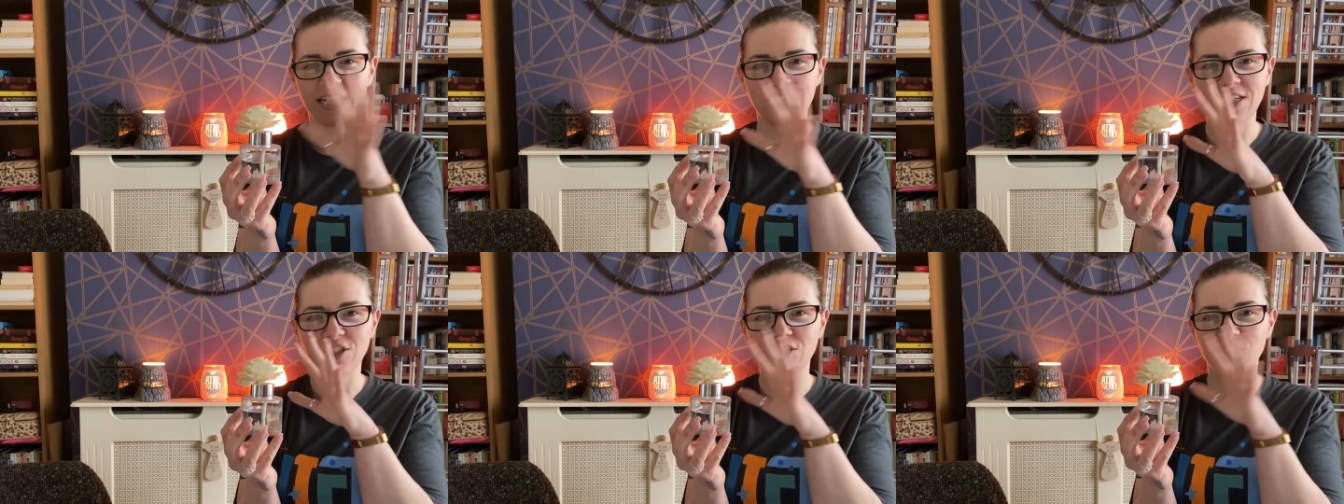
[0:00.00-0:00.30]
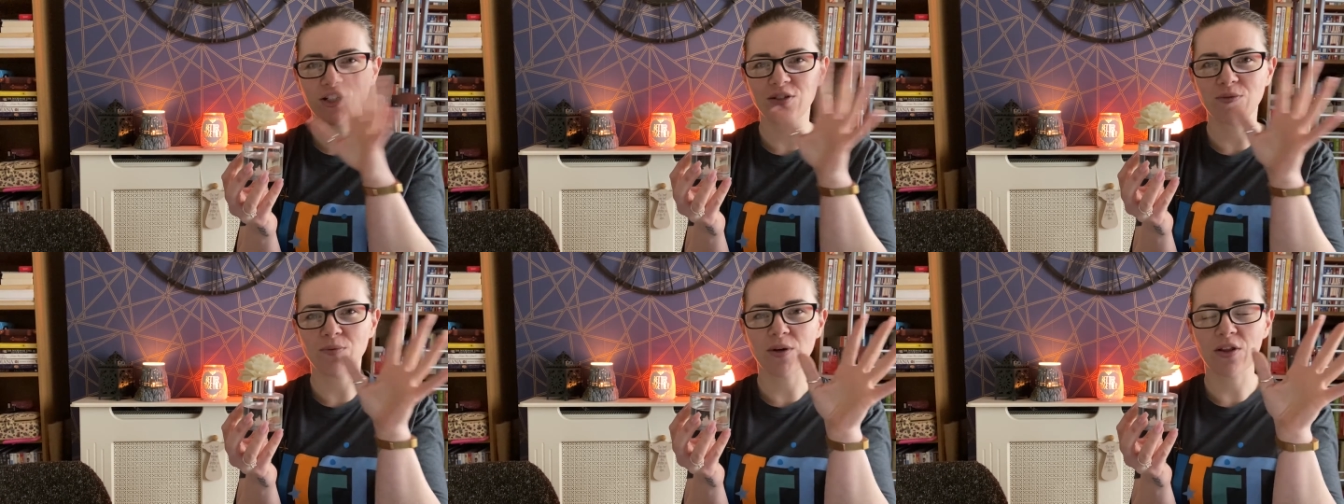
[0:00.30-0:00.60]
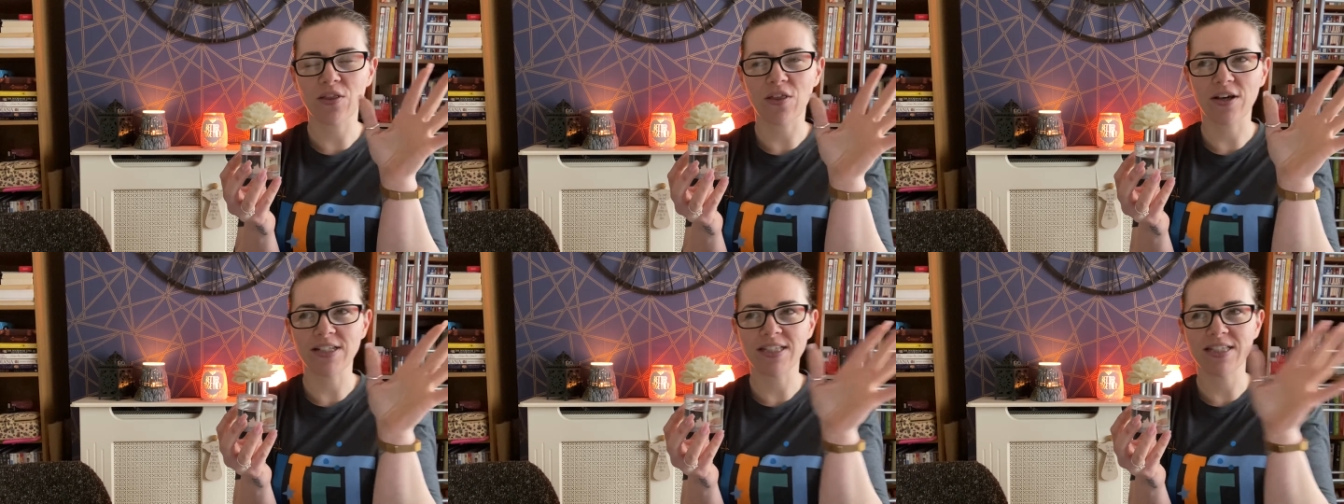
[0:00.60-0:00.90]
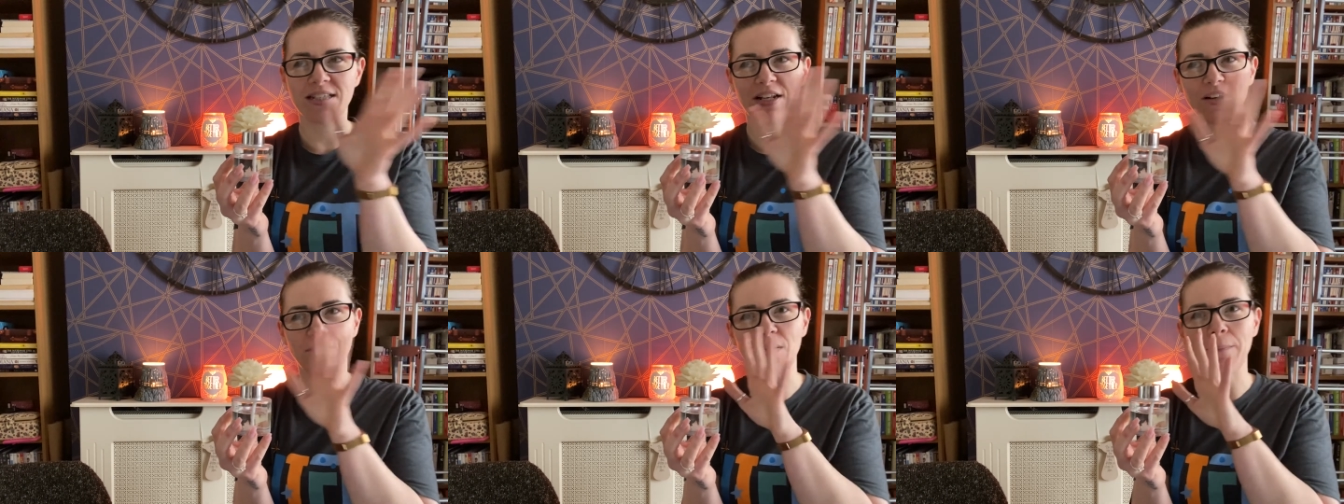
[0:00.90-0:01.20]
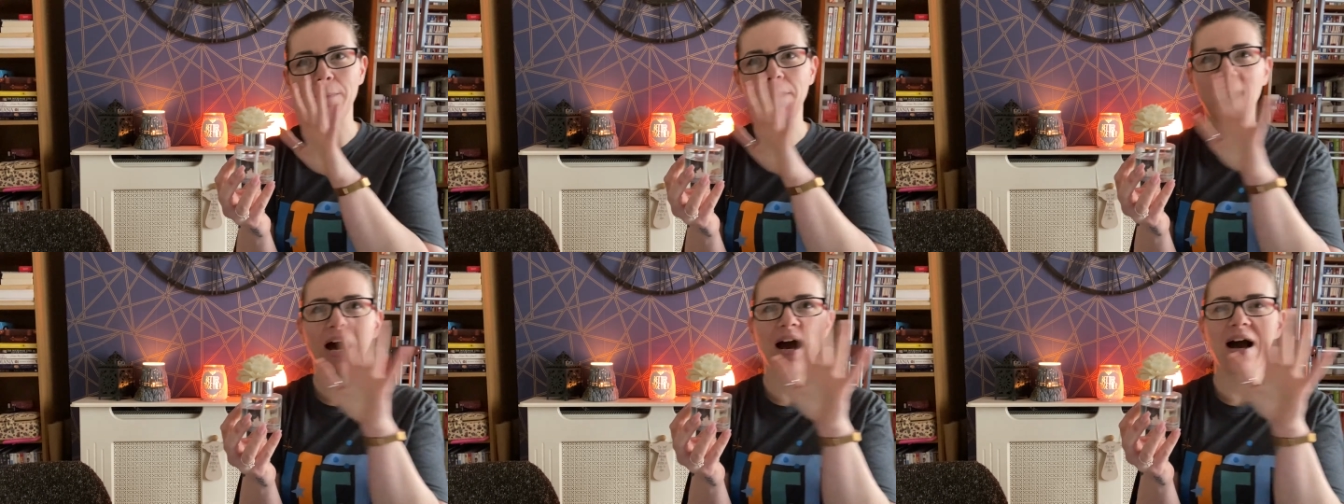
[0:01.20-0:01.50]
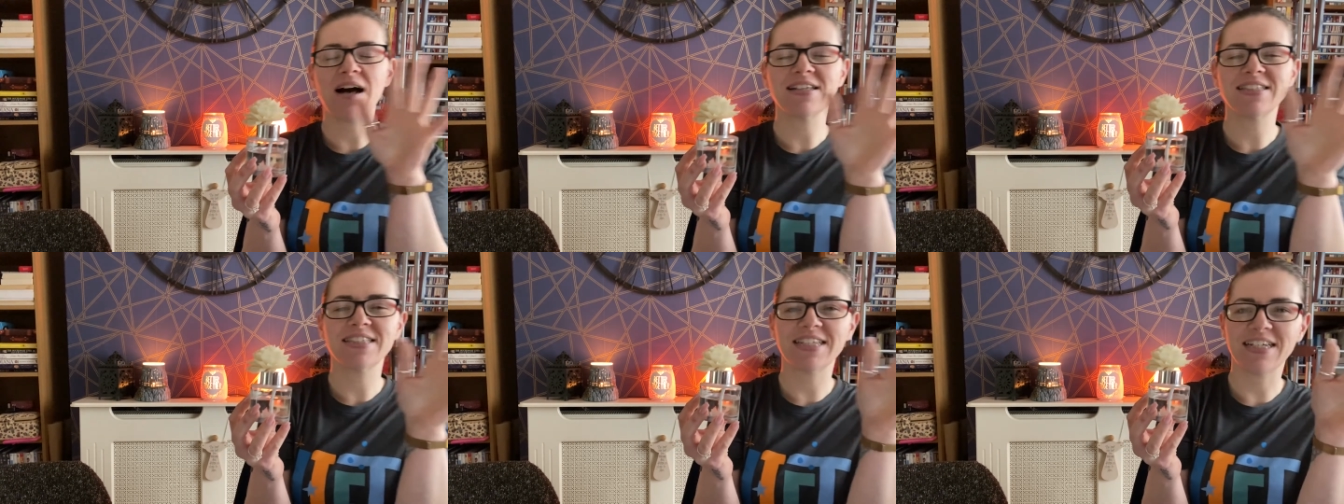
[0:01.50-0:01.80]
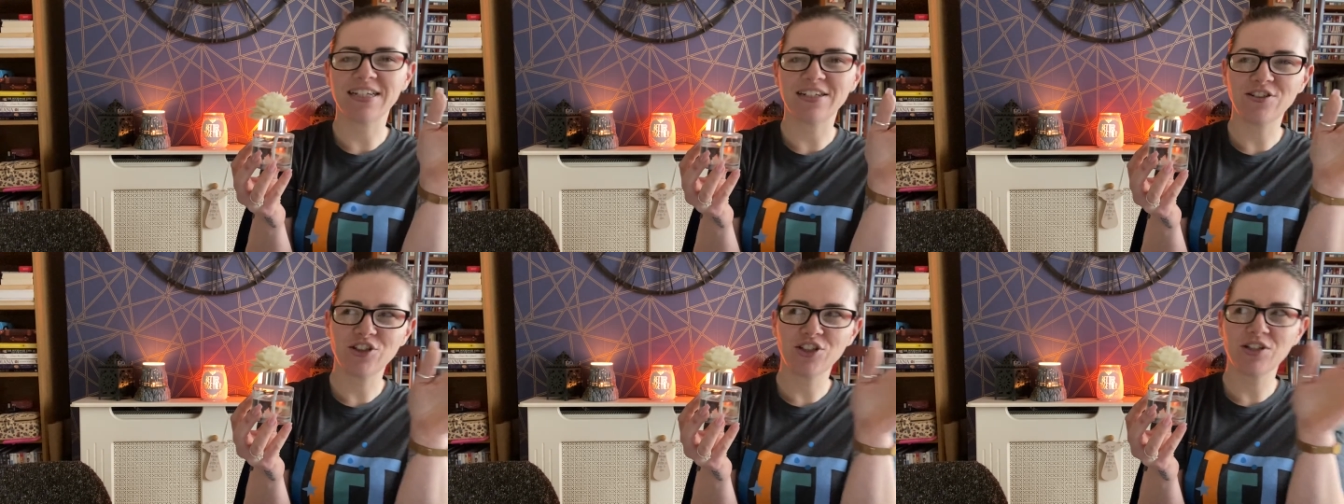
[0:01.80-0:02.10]
It's just one of those like
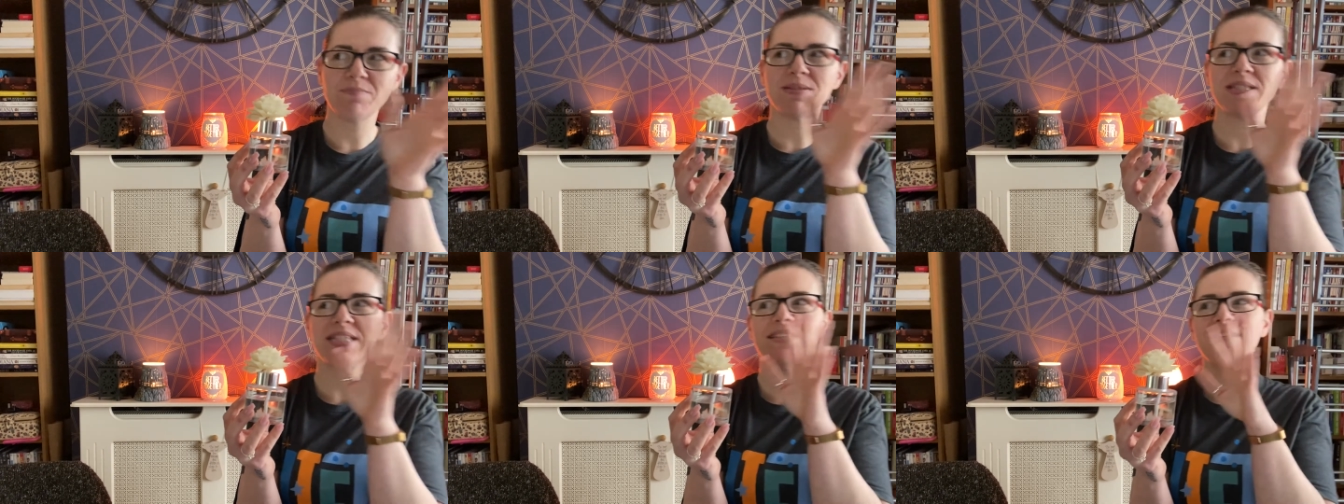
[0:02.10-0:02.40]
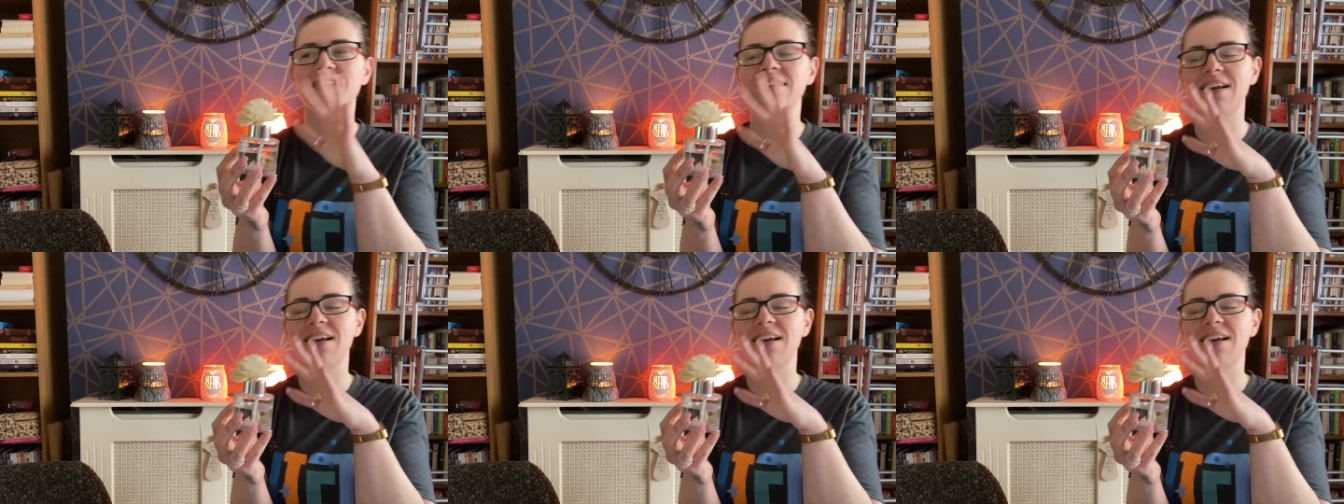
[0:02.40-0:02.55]
passing ships in the